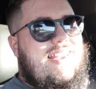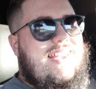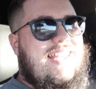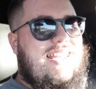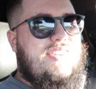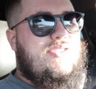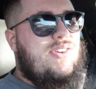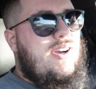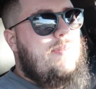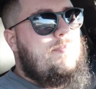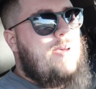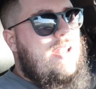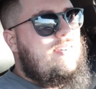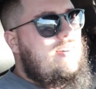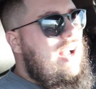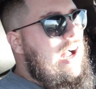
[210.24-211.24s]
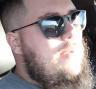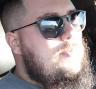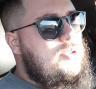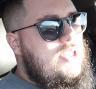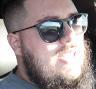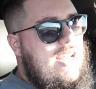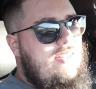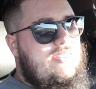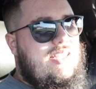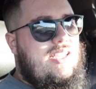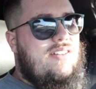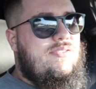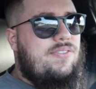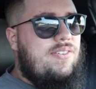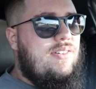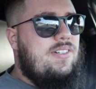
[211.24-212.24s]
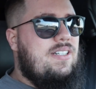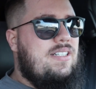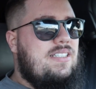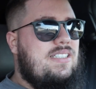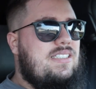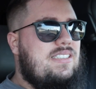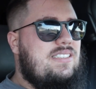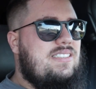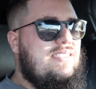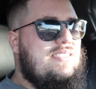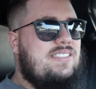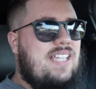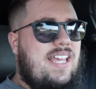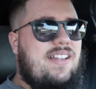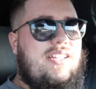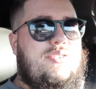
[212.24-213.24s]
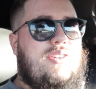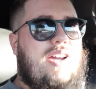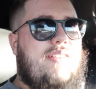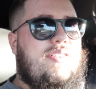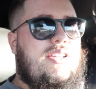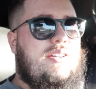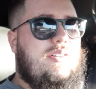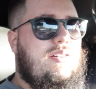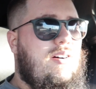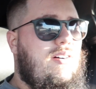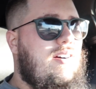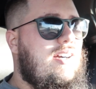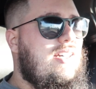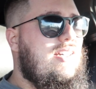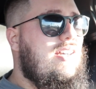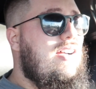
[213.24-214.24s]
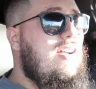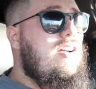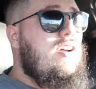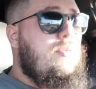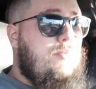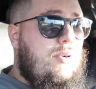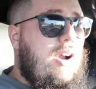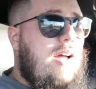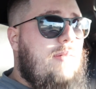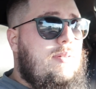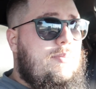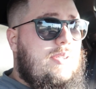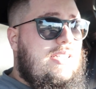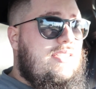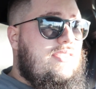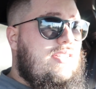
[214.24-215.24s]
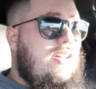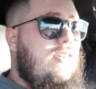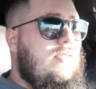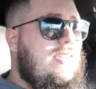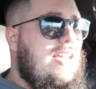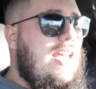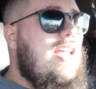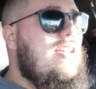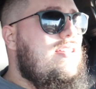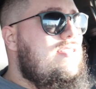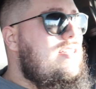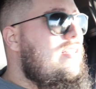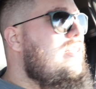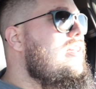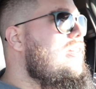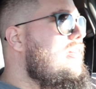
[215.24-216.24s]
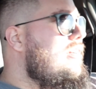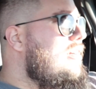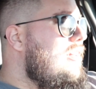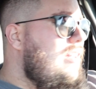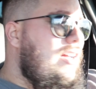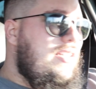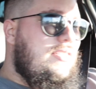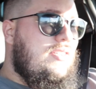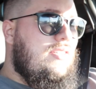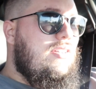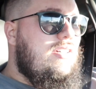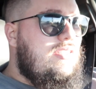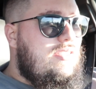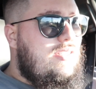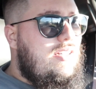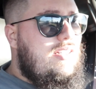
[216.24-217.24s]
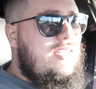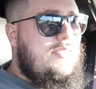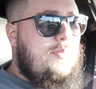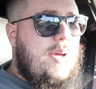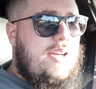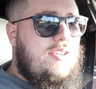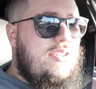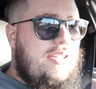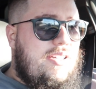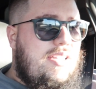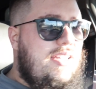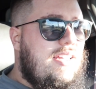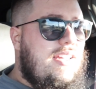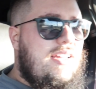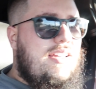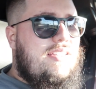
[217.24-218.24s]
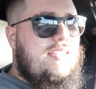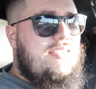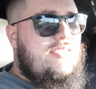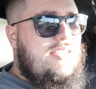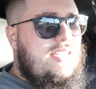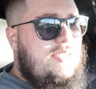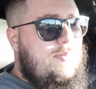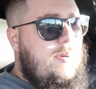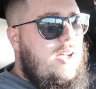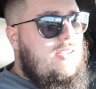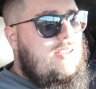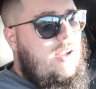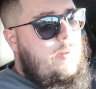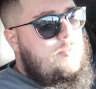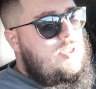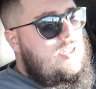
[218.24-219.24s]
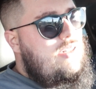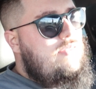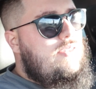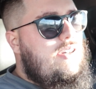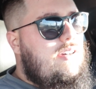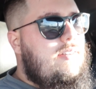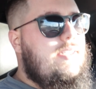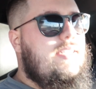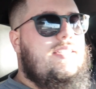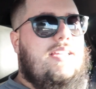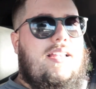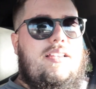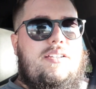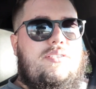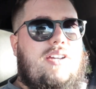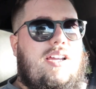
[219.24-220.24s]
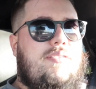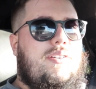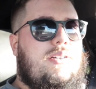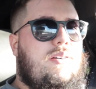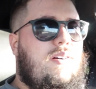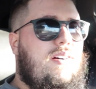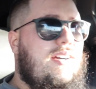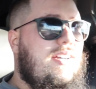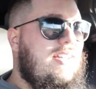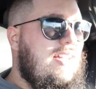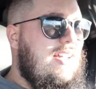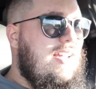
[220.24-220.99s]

Is there a better option out there for daily driving your car? Probably so. The ACT clutch looks good, especially the 6-puck option. If you're going to daily drive your car,